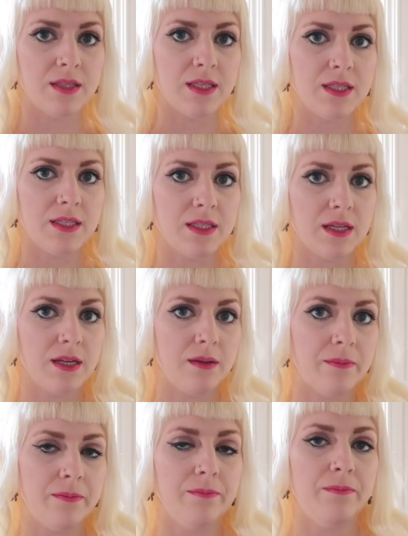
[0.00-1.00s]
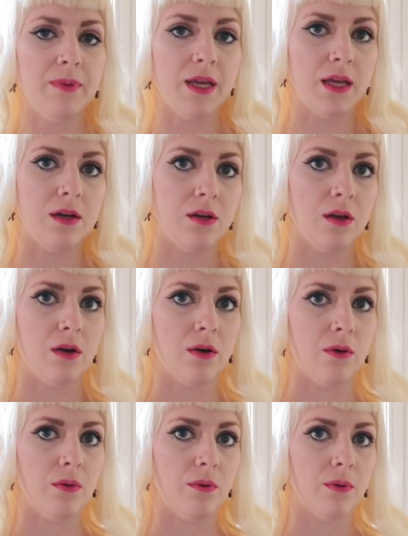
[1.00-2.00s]
this is gonna be a
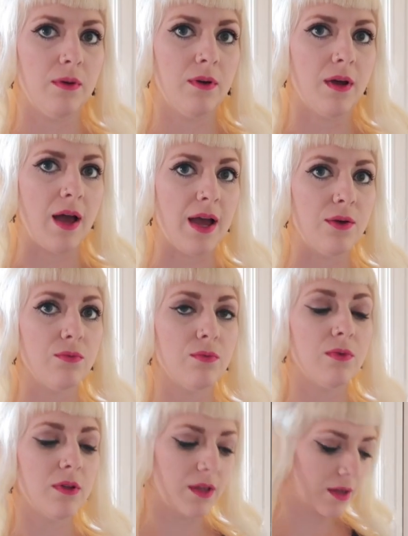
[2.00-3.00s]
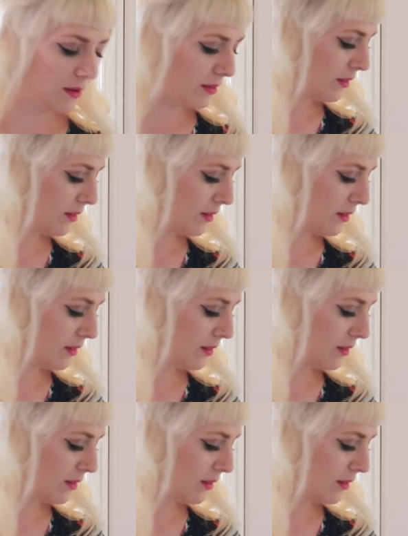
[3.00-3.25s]
no. I really